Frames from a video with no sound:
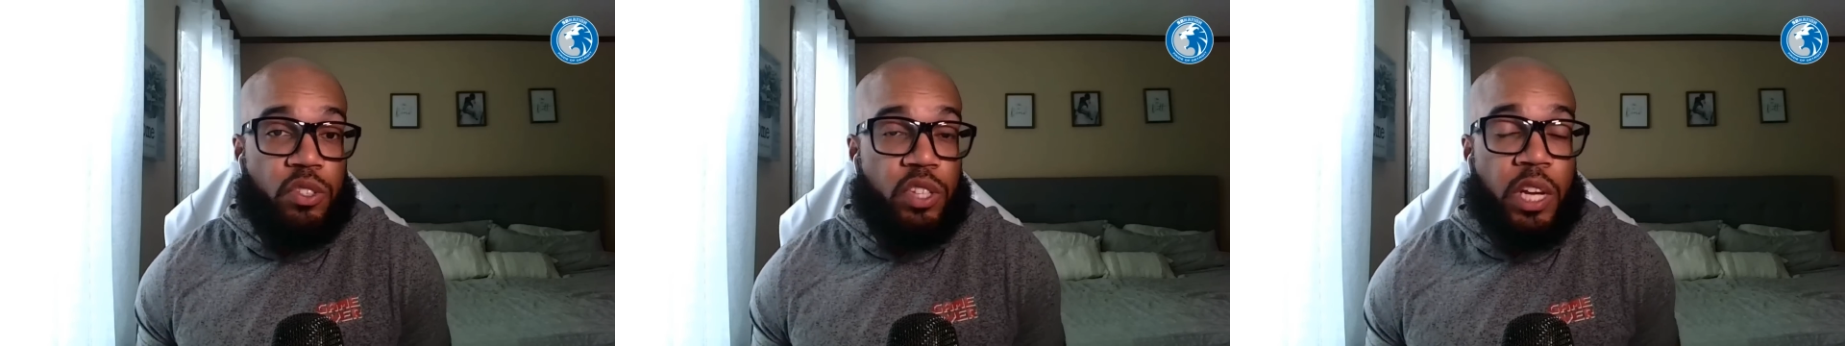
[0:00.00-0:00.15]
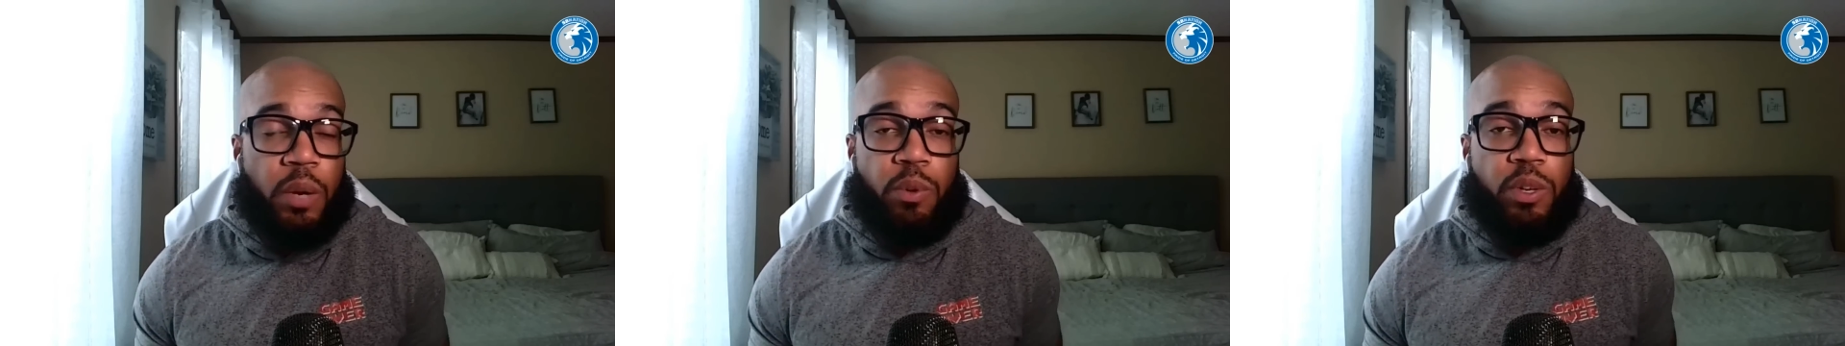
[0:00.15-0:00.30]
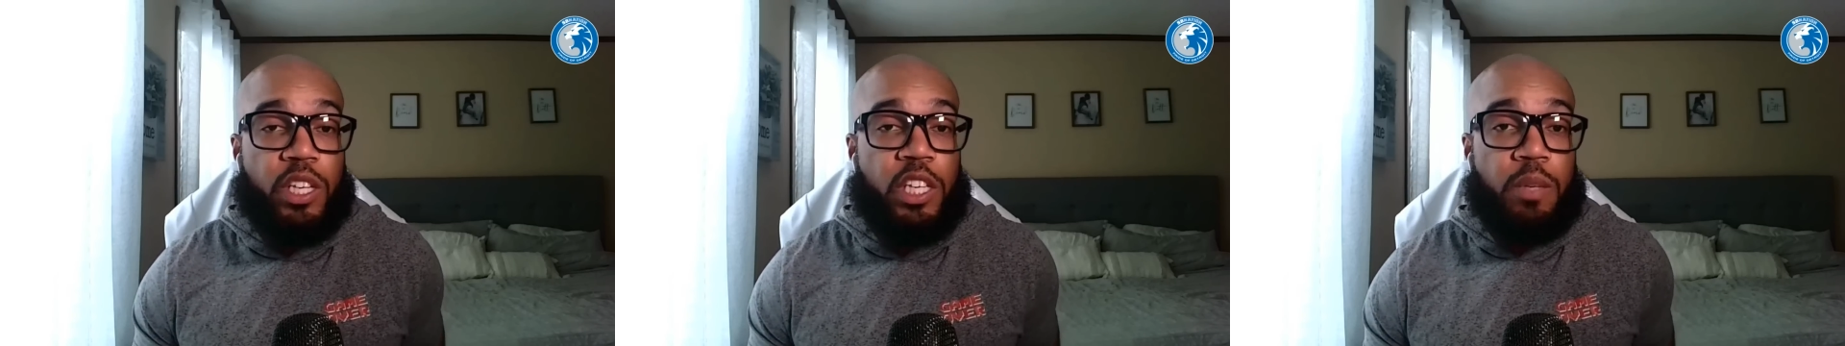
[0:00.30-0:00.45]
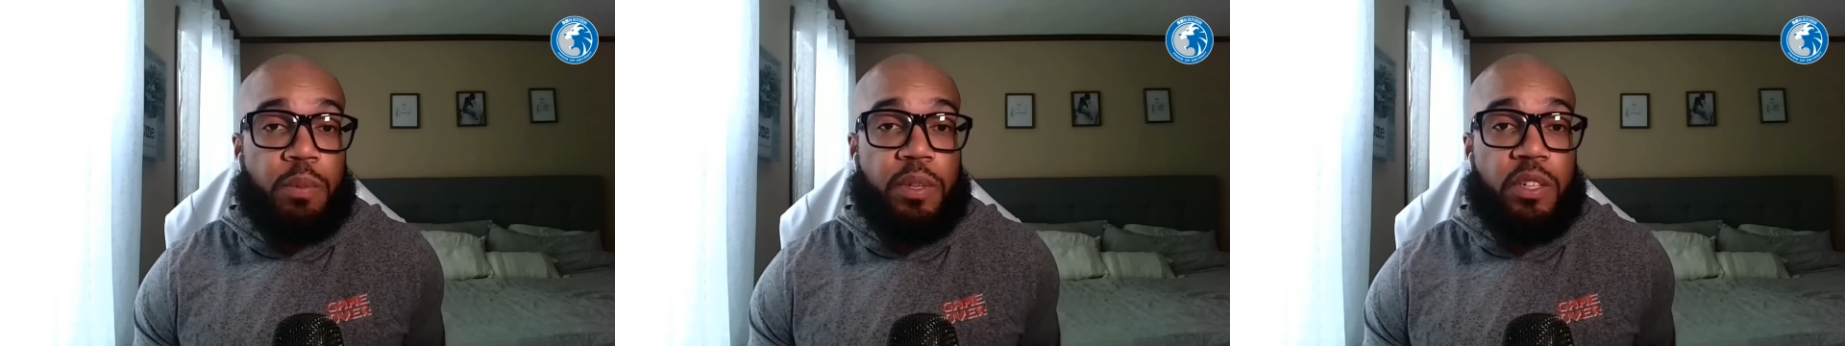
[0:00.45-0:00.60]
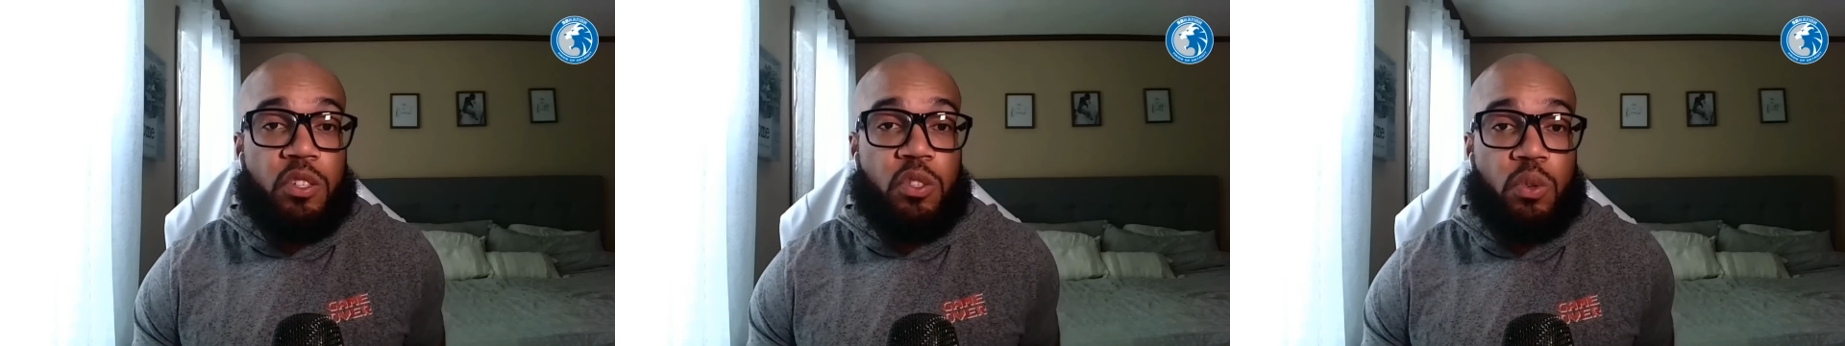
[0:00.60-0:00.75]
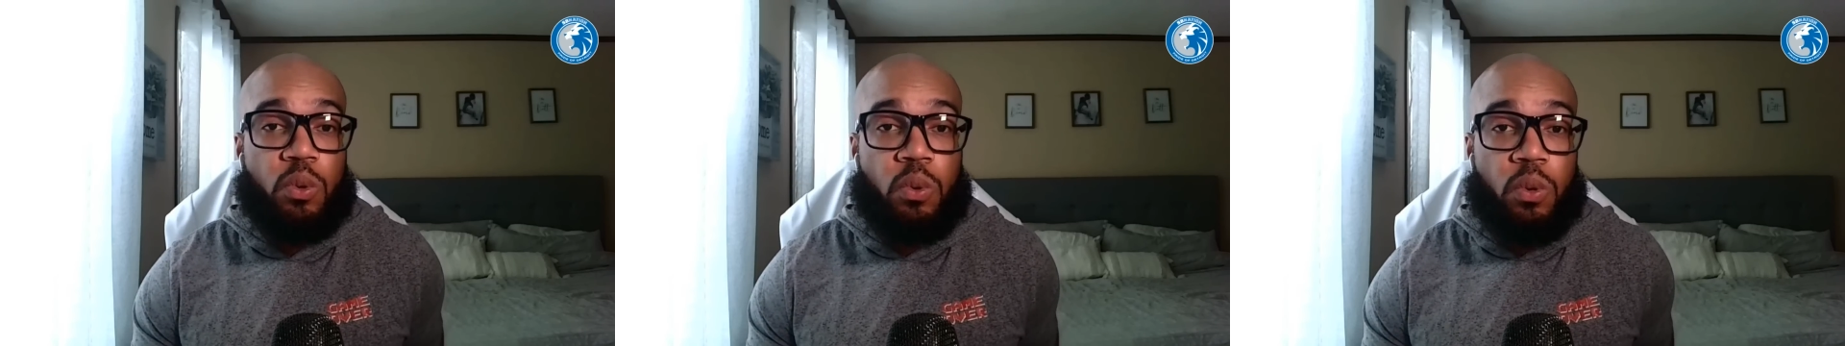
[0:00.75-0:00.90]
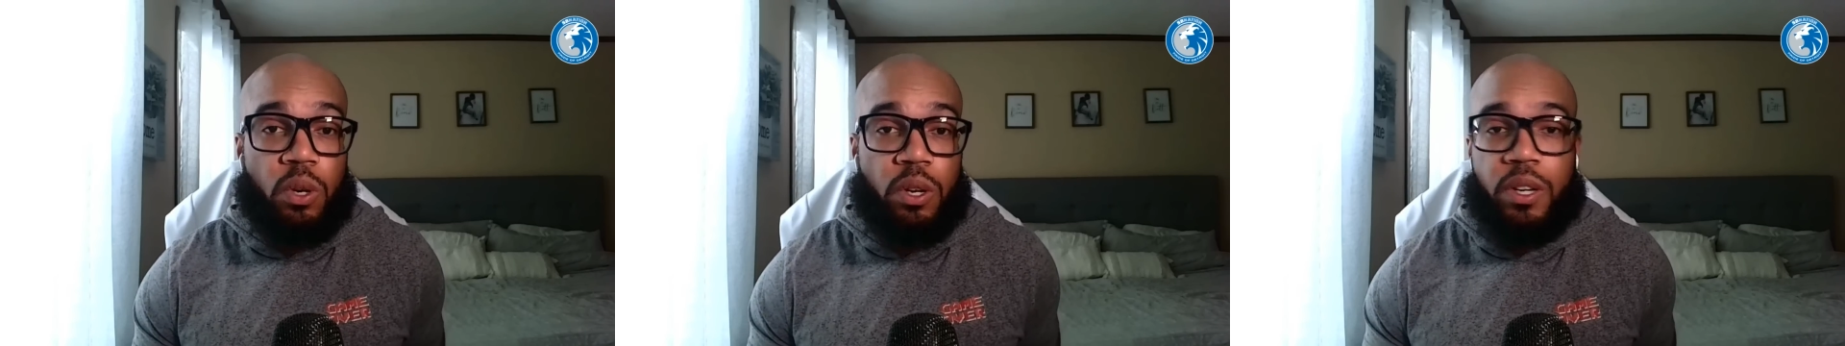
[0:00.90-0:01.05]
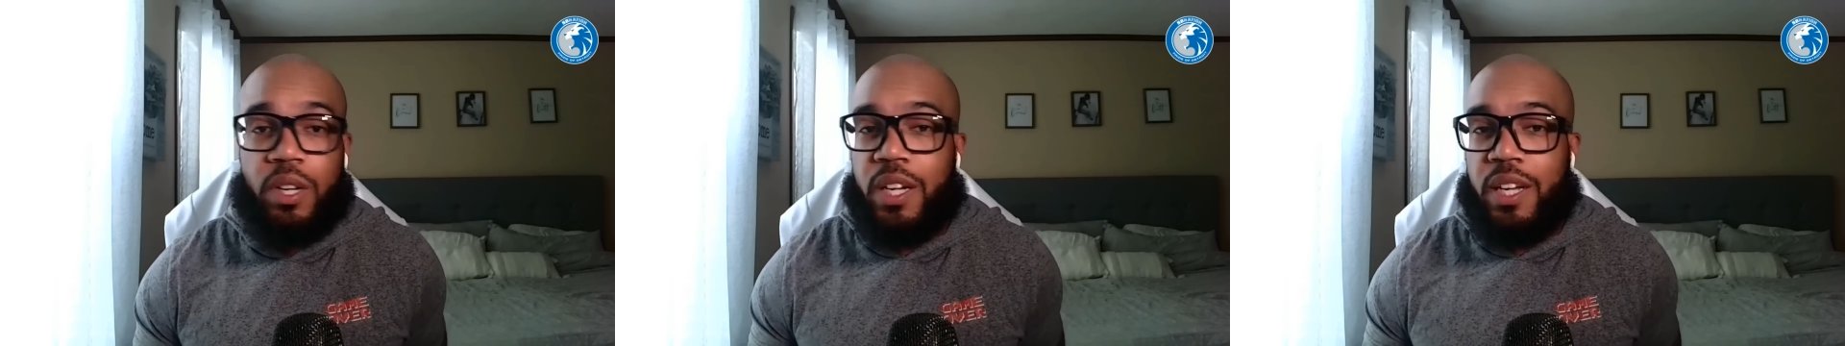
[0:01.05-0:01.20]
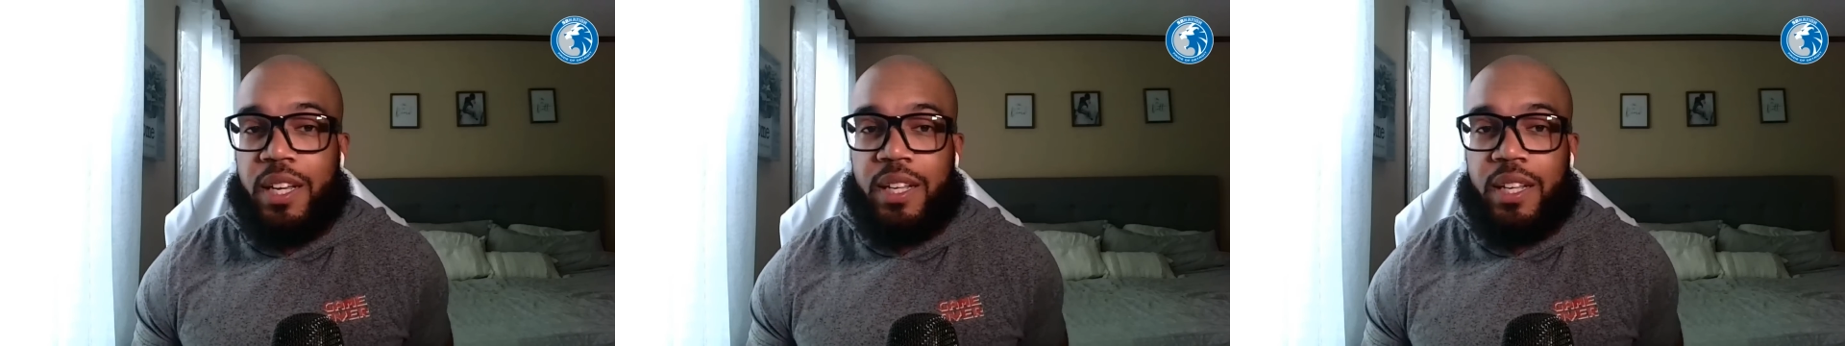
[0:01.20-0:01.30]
they were keeping score.